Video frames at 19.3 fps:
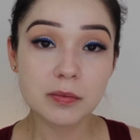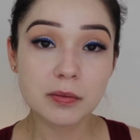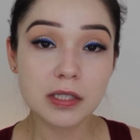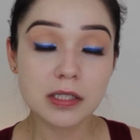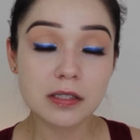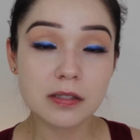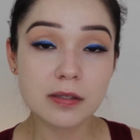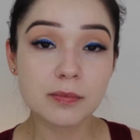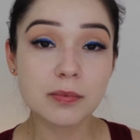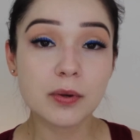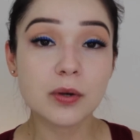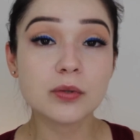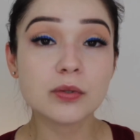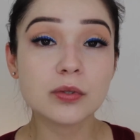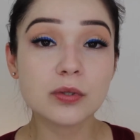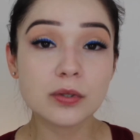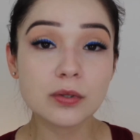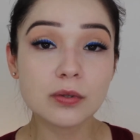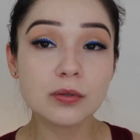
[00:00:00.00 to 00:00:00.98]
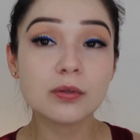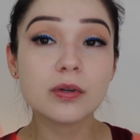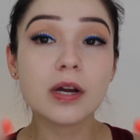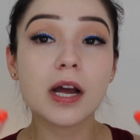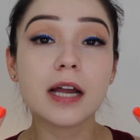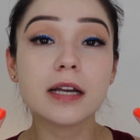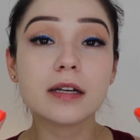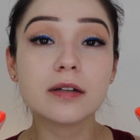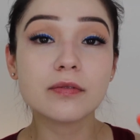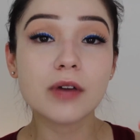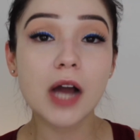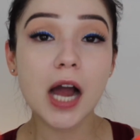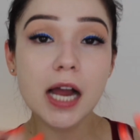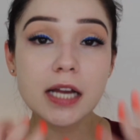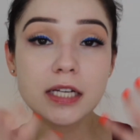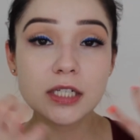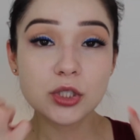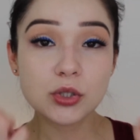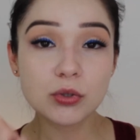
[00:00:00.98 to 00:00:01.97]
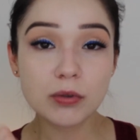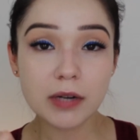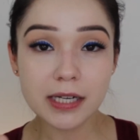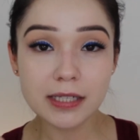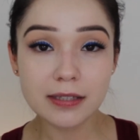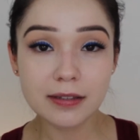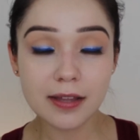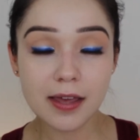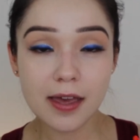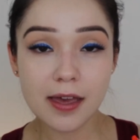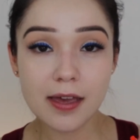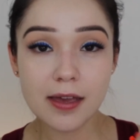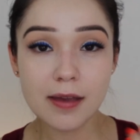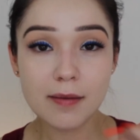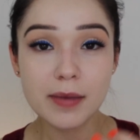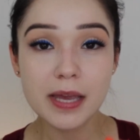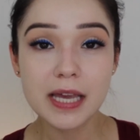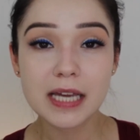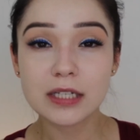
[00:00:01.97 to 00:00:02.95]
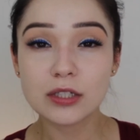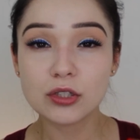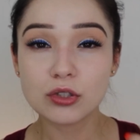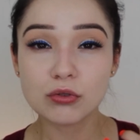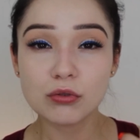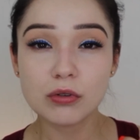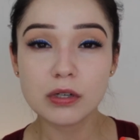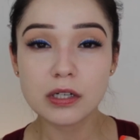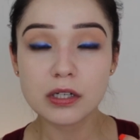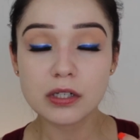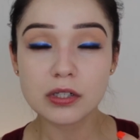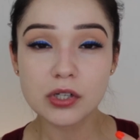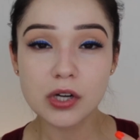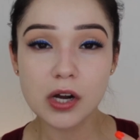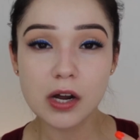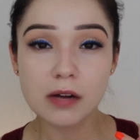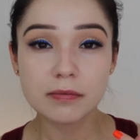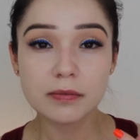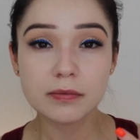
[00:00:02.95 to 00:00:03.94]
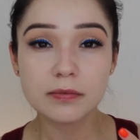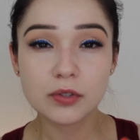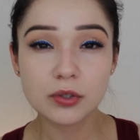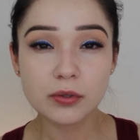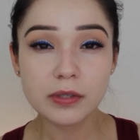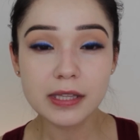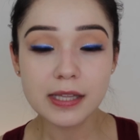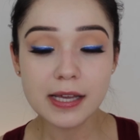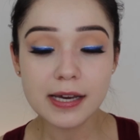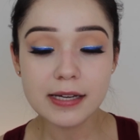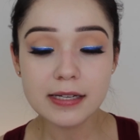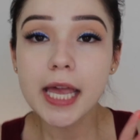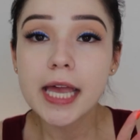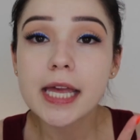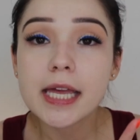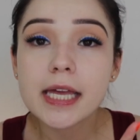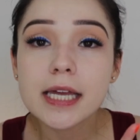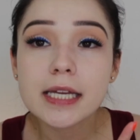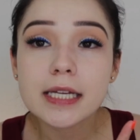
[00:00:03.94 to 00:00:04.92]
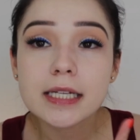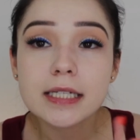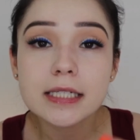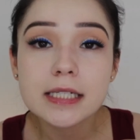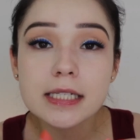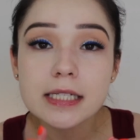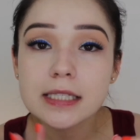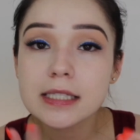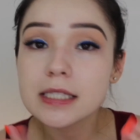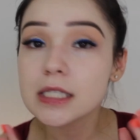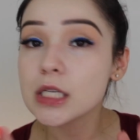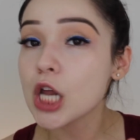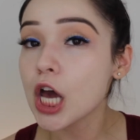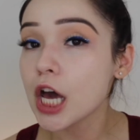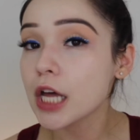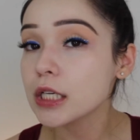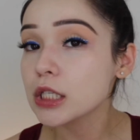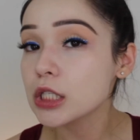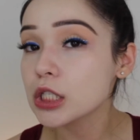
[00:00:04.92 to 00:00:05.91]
but it's supposed to kind of hydrate them and do a good job of doing that, and it's not.